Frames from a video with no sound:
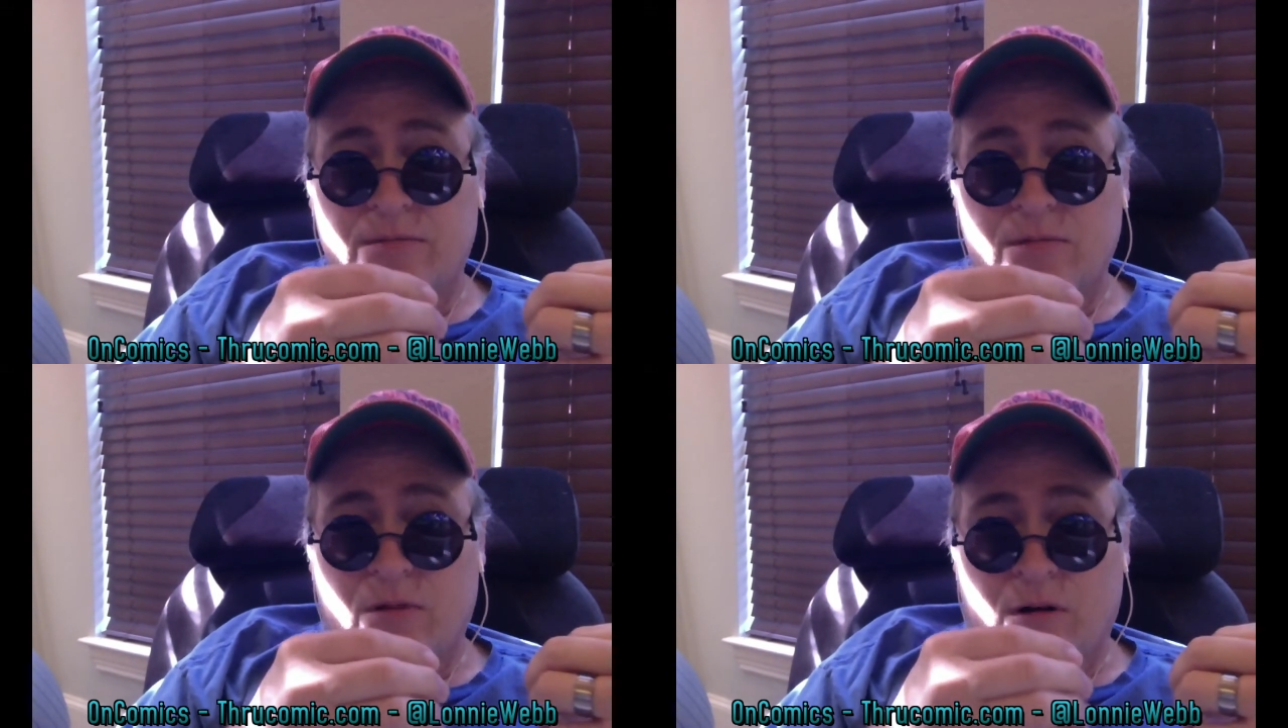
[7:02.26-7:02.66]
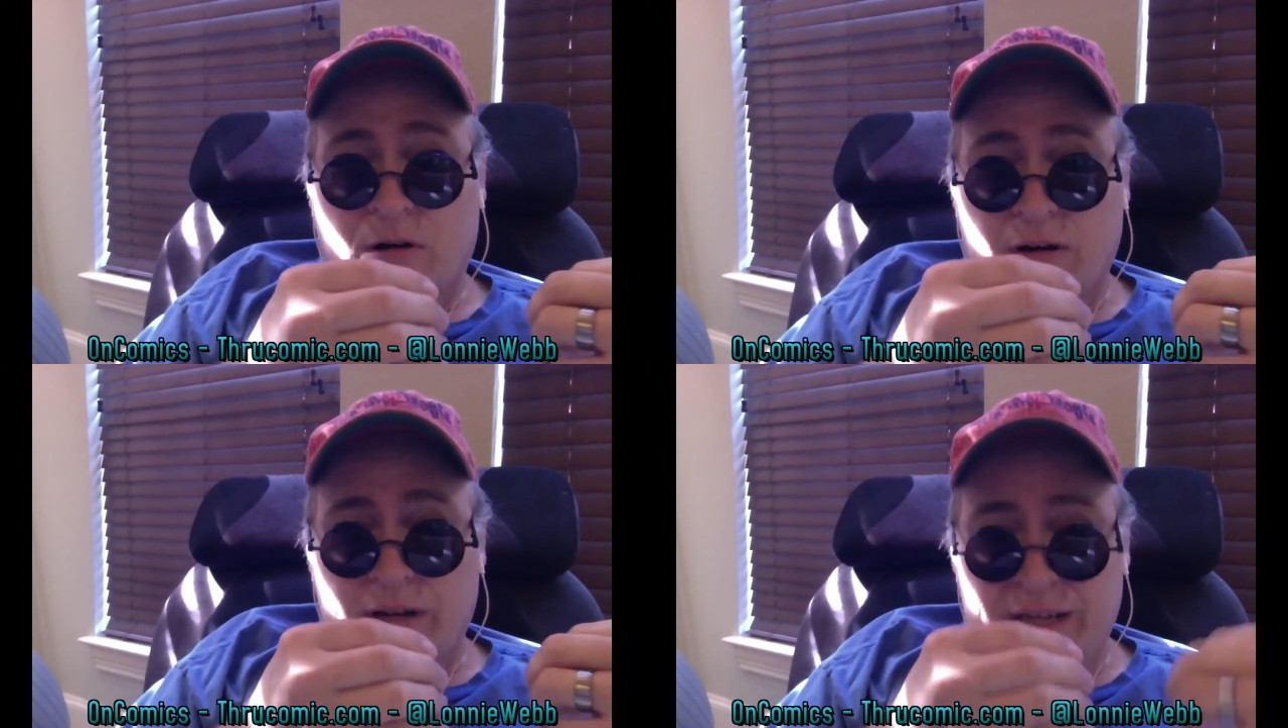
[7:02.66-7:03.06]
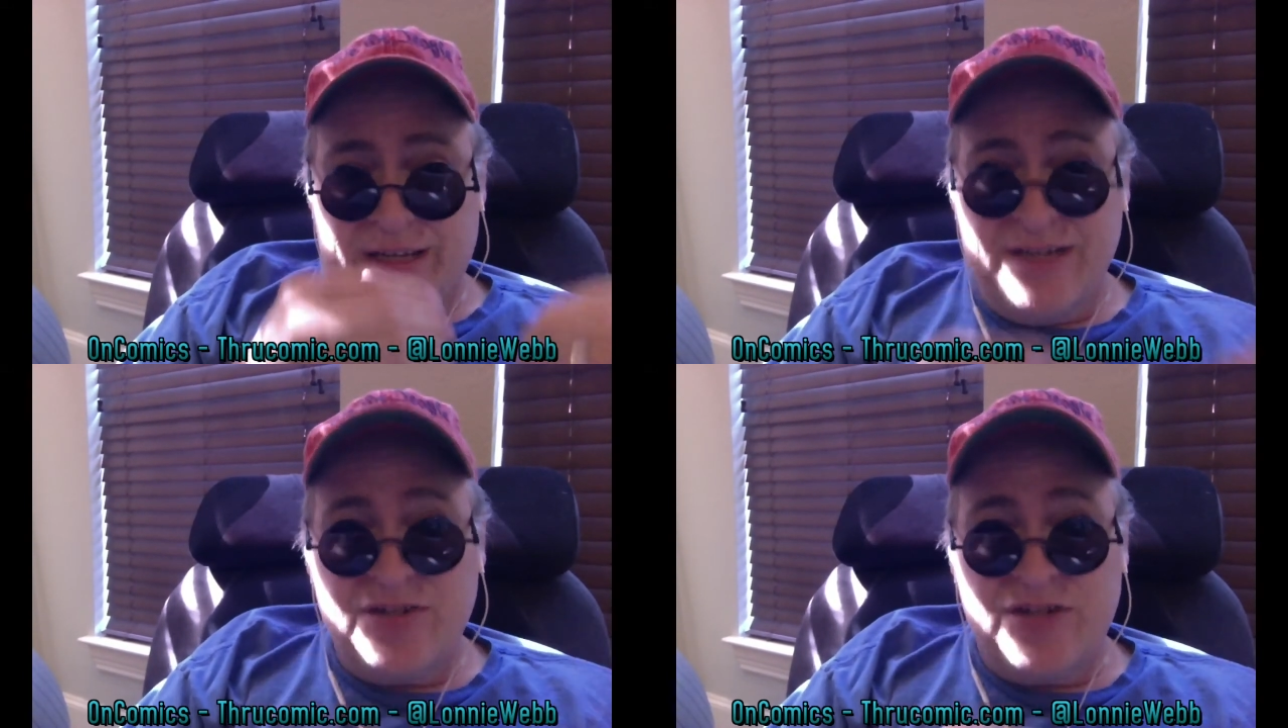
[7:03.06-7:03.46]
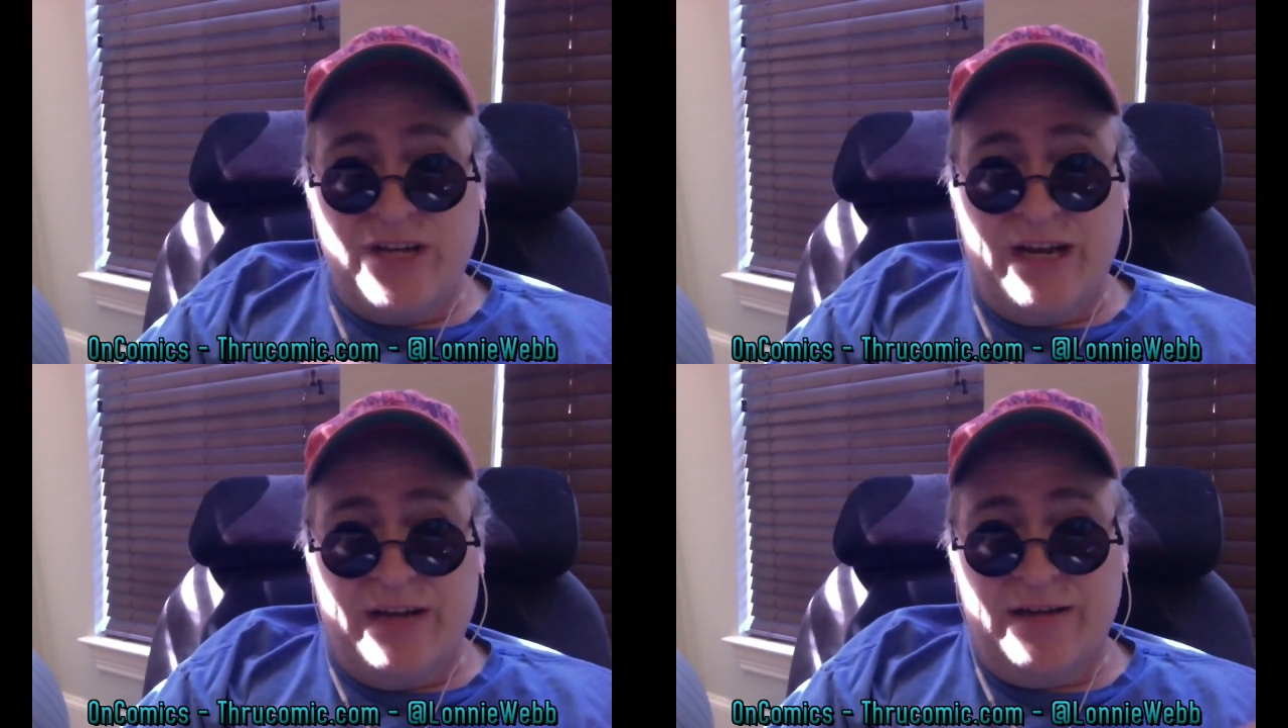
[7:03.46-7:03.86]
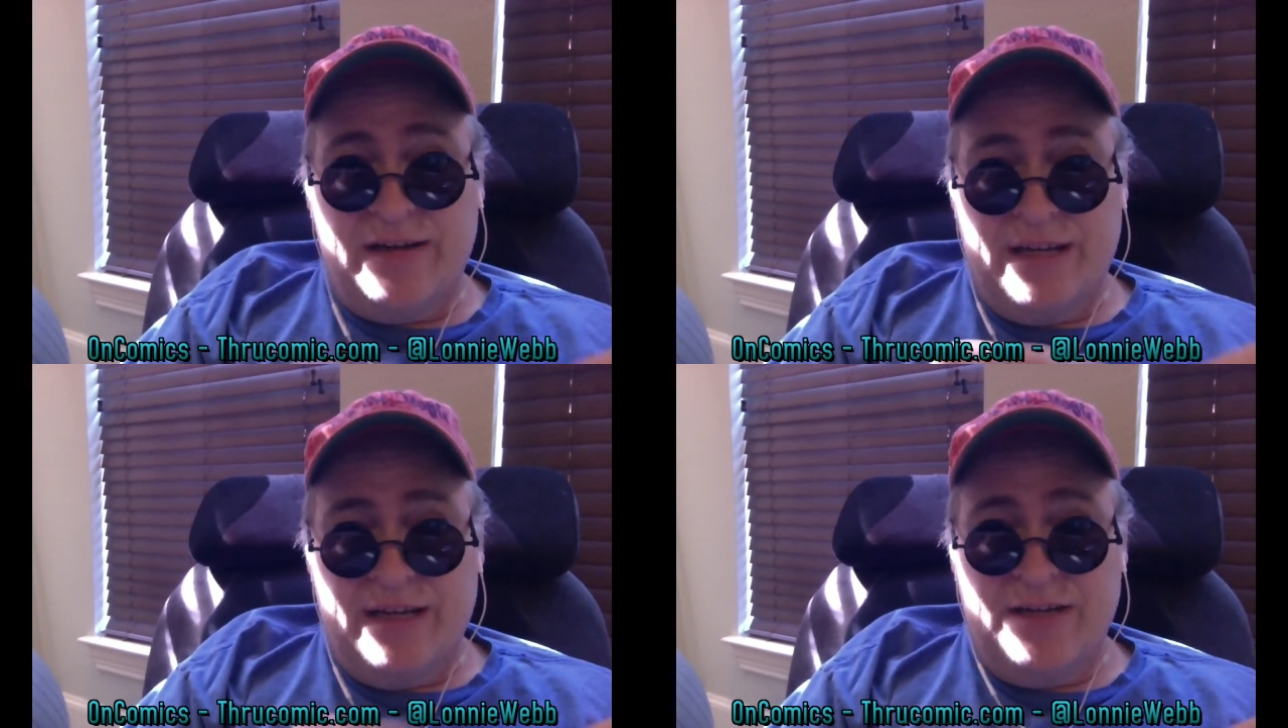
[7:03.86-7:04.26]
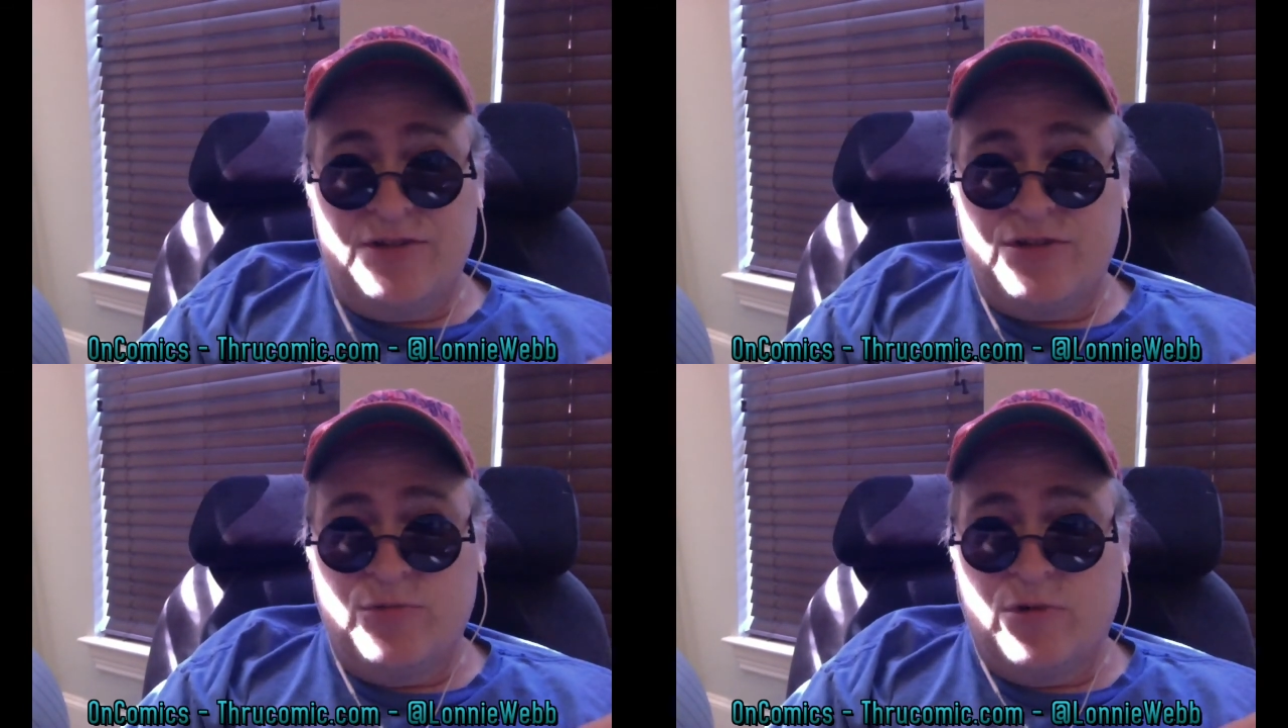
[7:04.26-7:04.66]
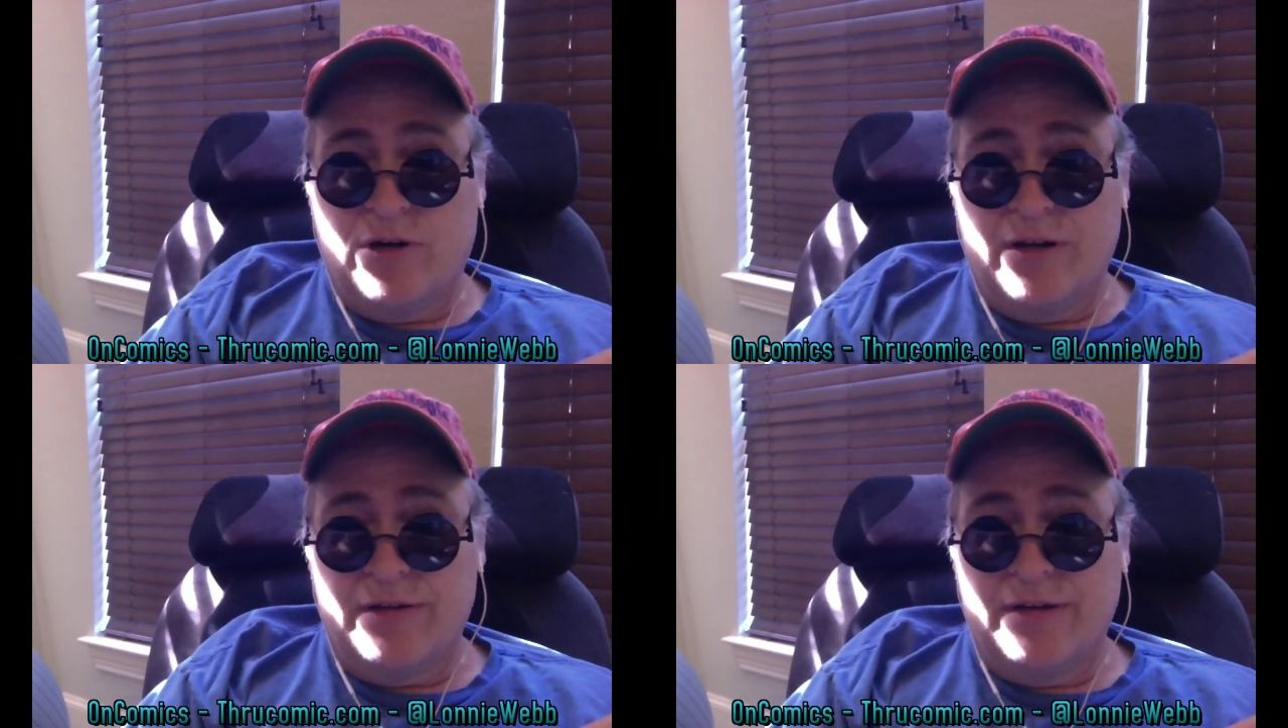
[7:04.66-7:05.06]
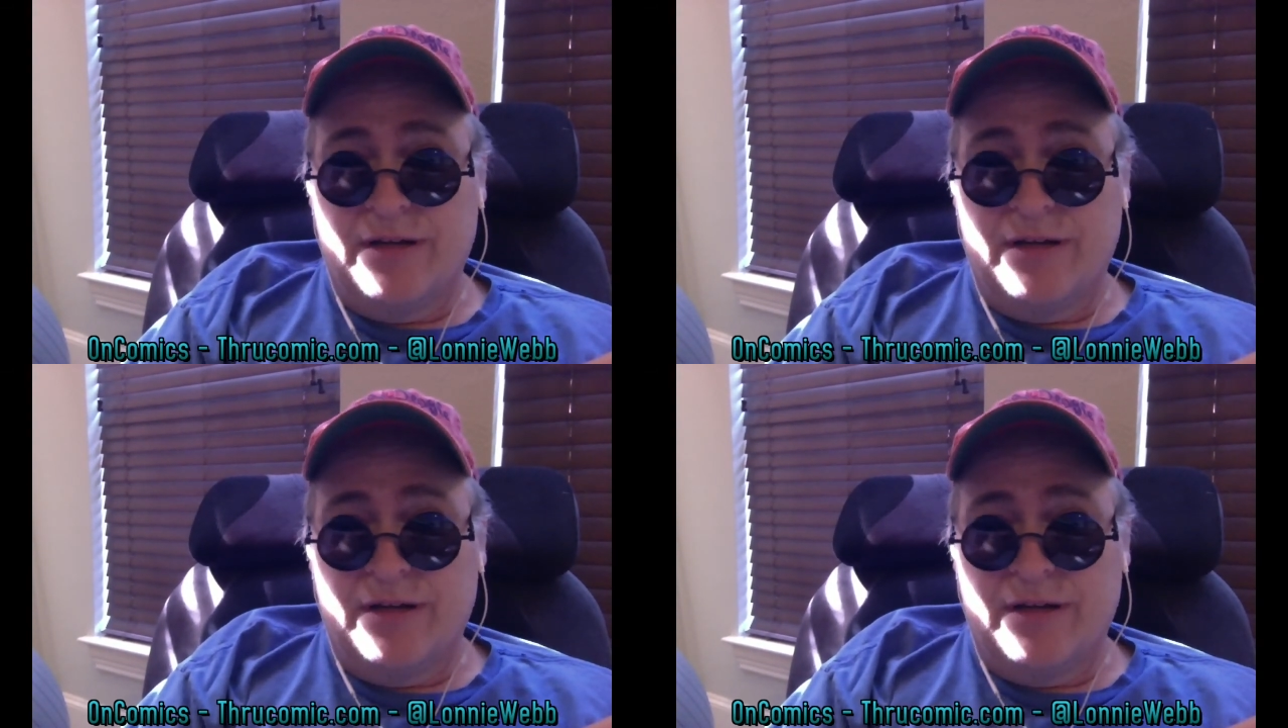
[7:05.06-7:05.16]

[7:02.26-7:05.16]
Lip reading: are initiated in issue one,